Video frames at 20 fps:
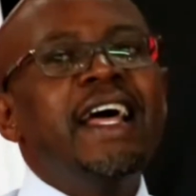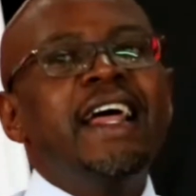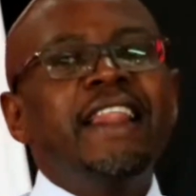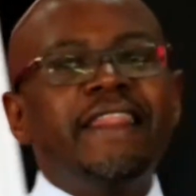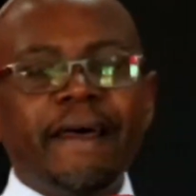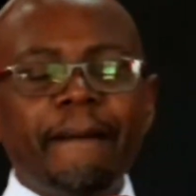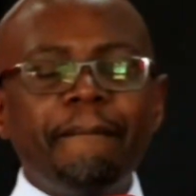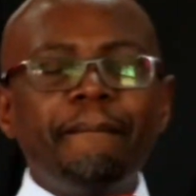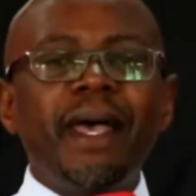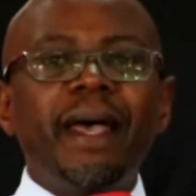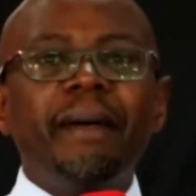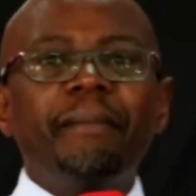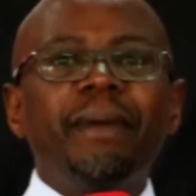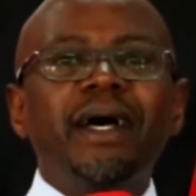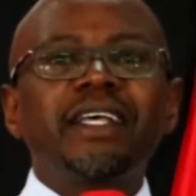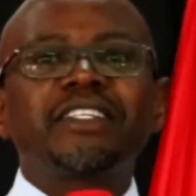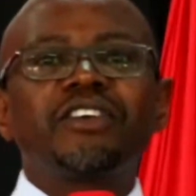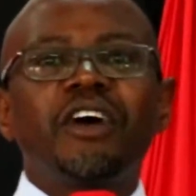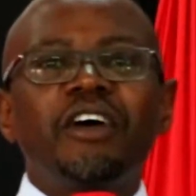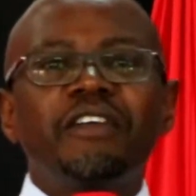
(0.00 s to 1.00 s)
the
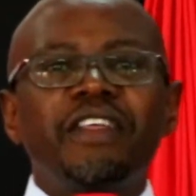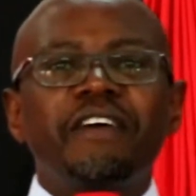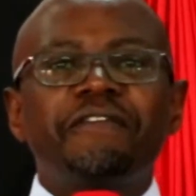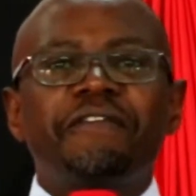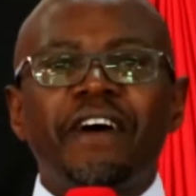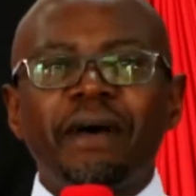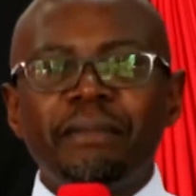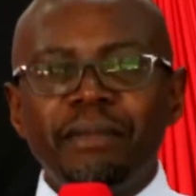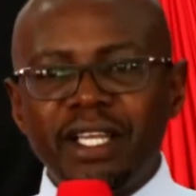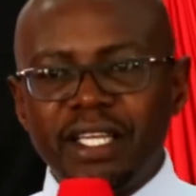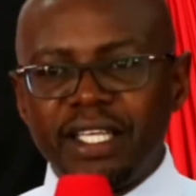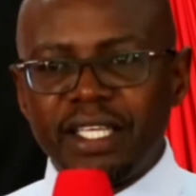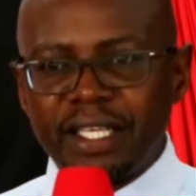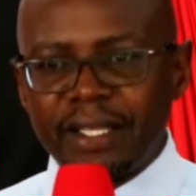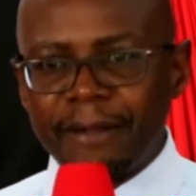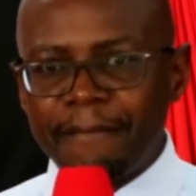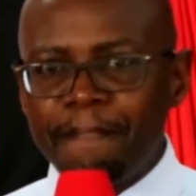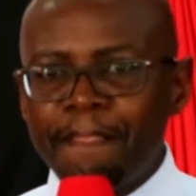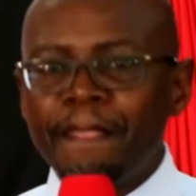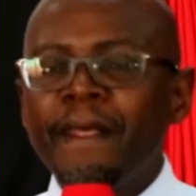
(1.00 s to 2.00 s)
members of the family.
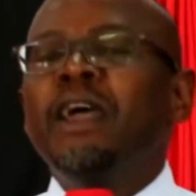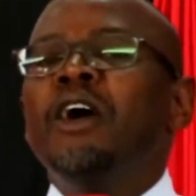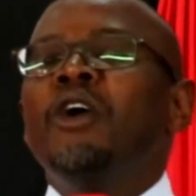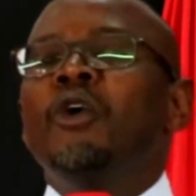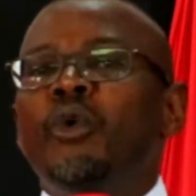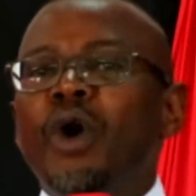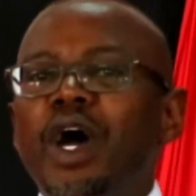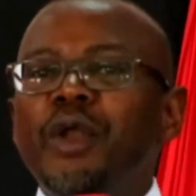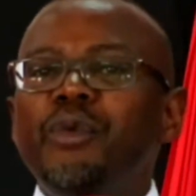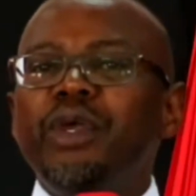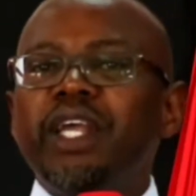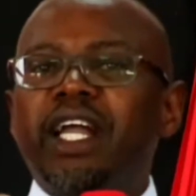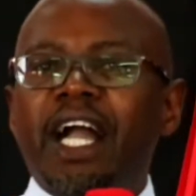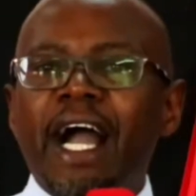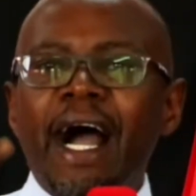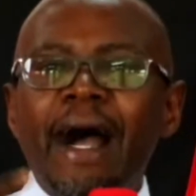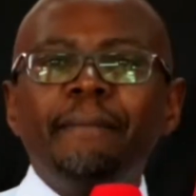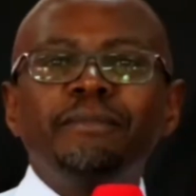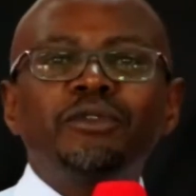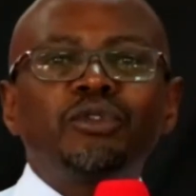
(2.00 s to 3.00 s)
When we
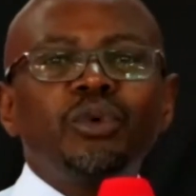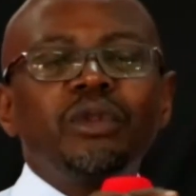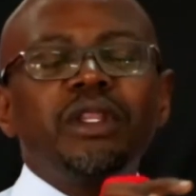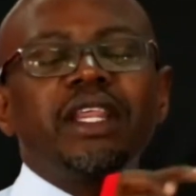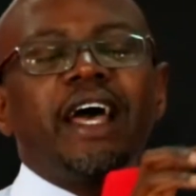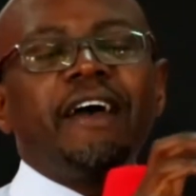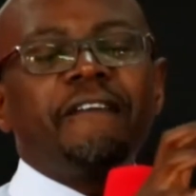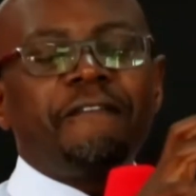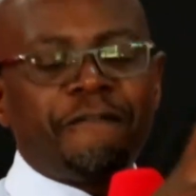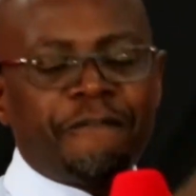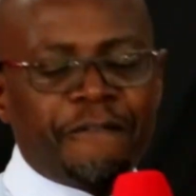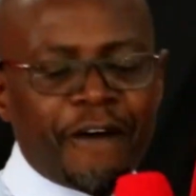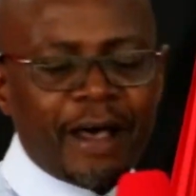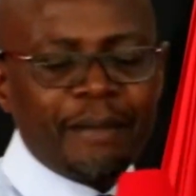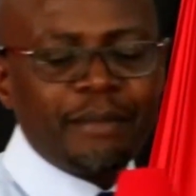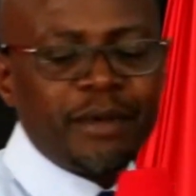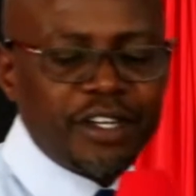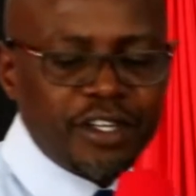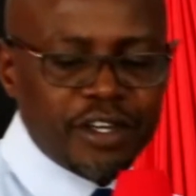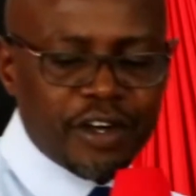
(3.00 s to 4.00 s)
come to the
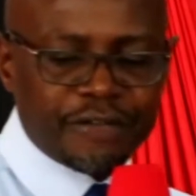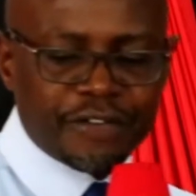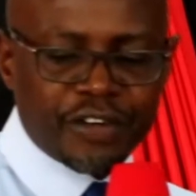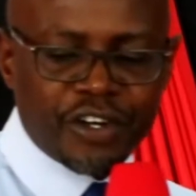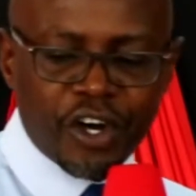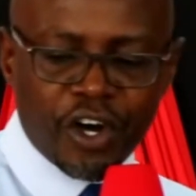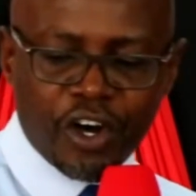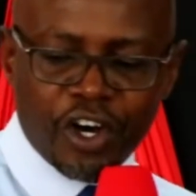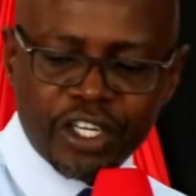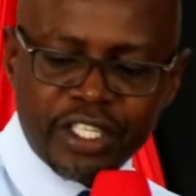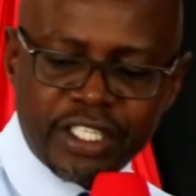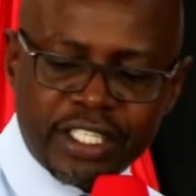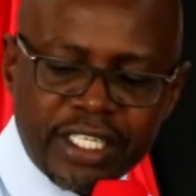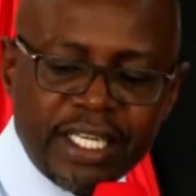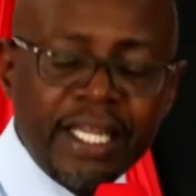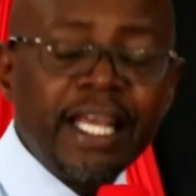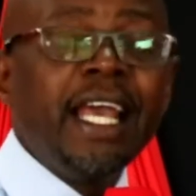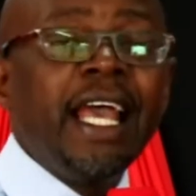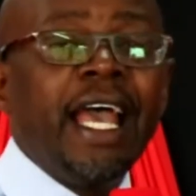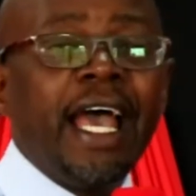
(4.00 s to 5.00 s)
family of God
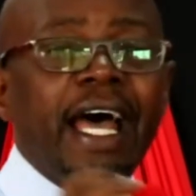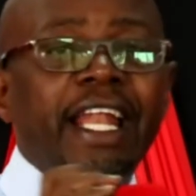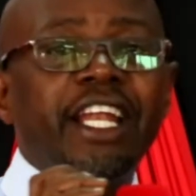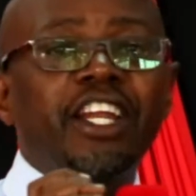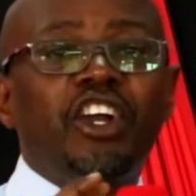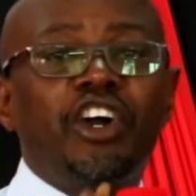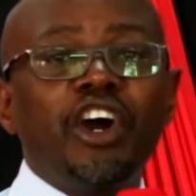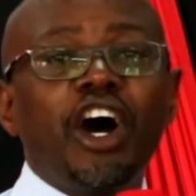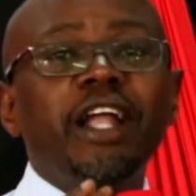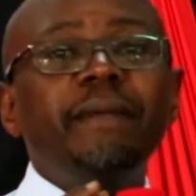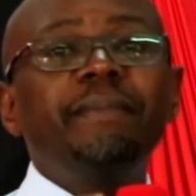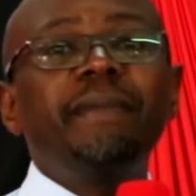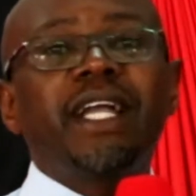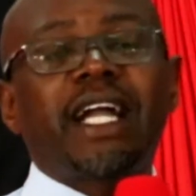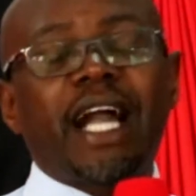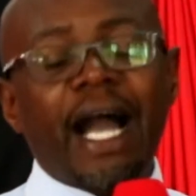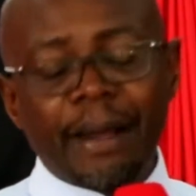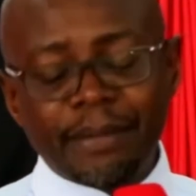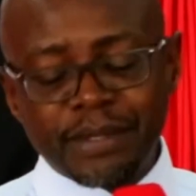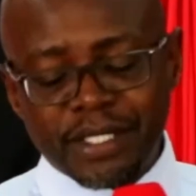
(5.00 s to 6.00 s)
and God
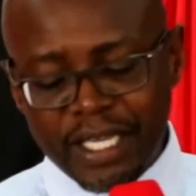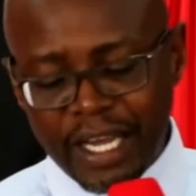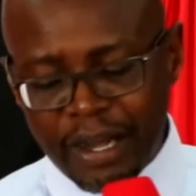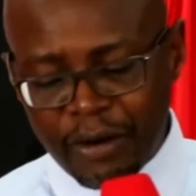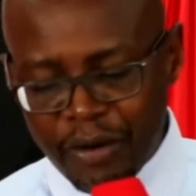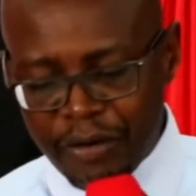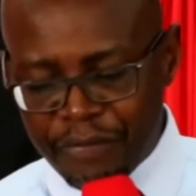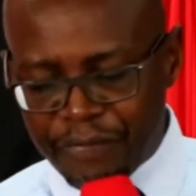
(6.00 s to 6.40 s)
becomes our